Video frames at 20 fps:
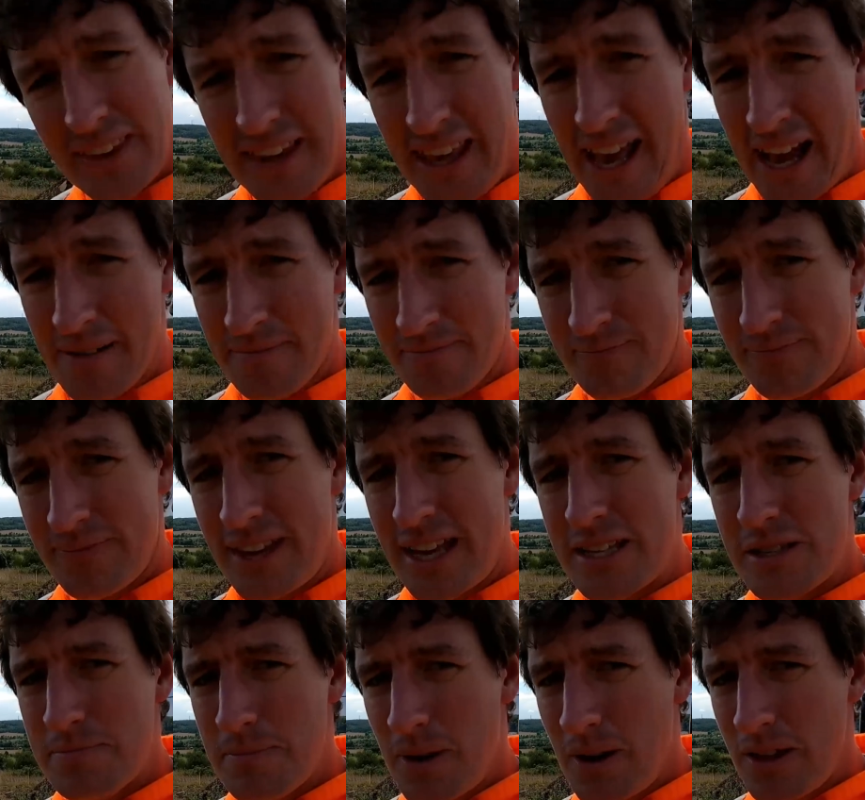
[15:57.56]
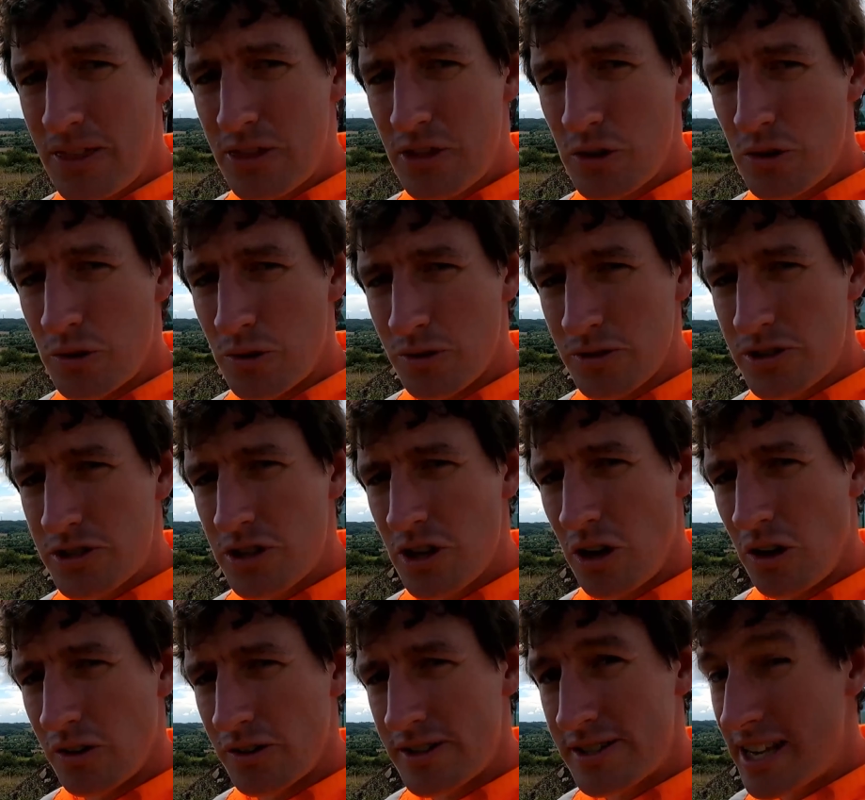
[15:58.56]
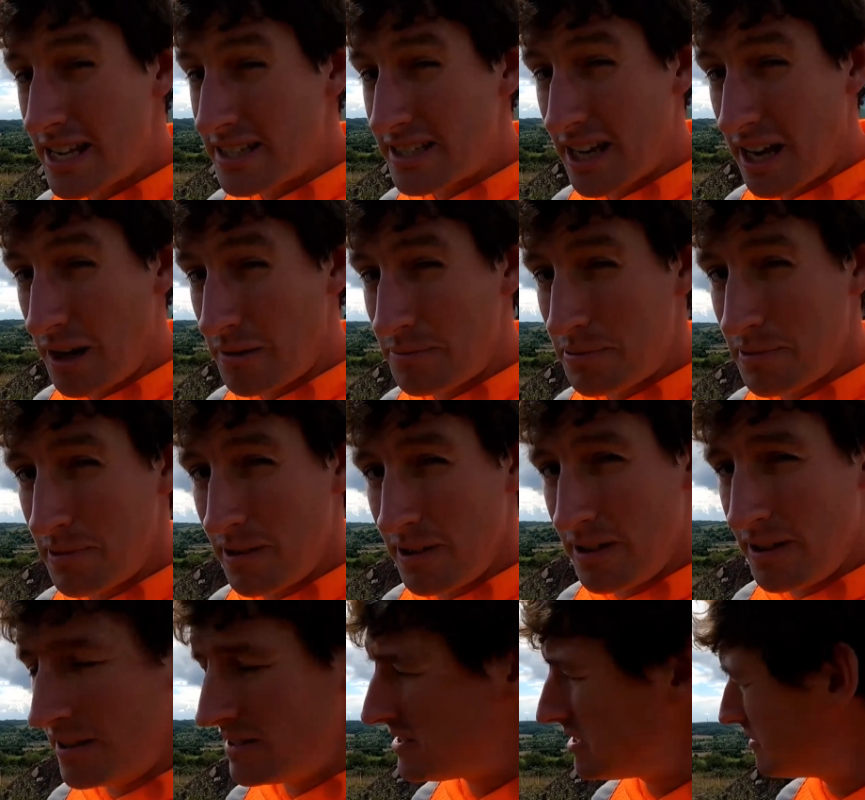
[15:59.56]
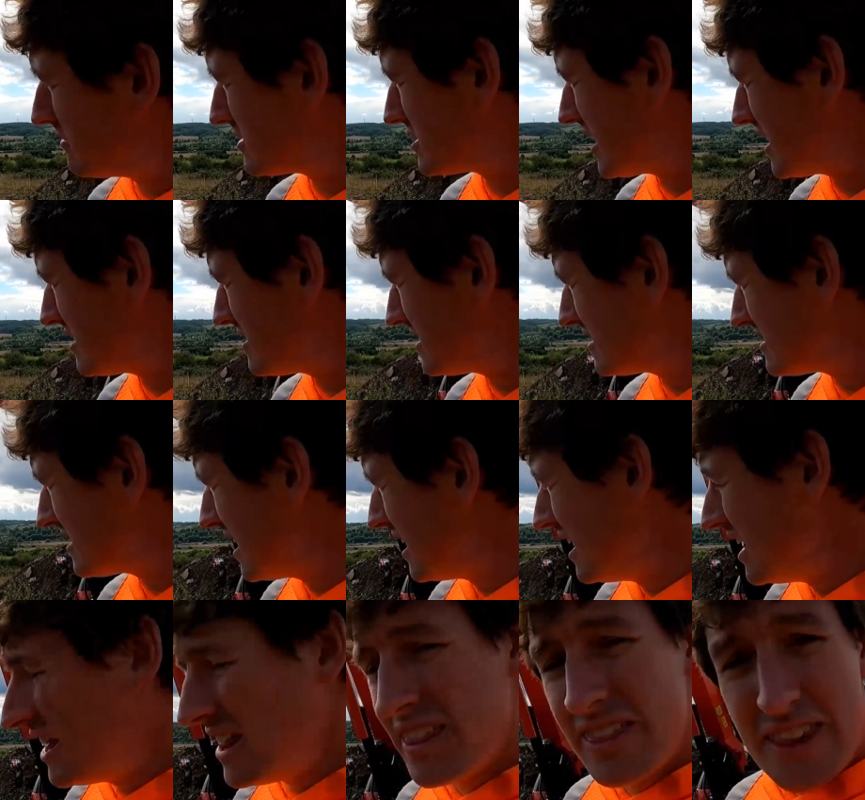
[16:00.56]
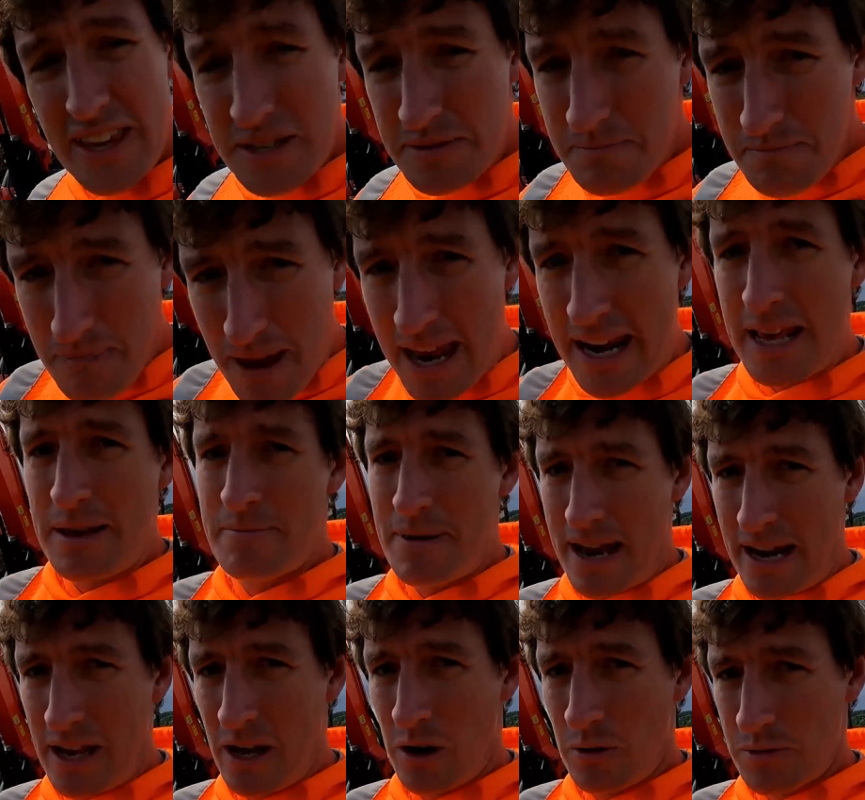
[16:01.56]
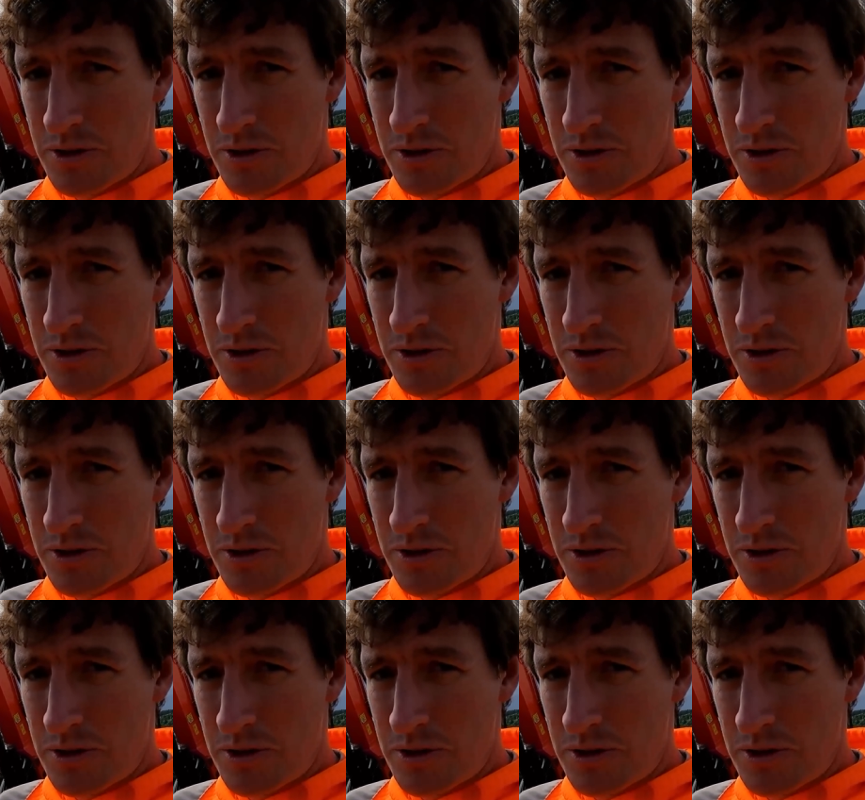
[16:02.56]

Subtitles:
yeah, that's my thoughts on setting up tilt rotators. There's many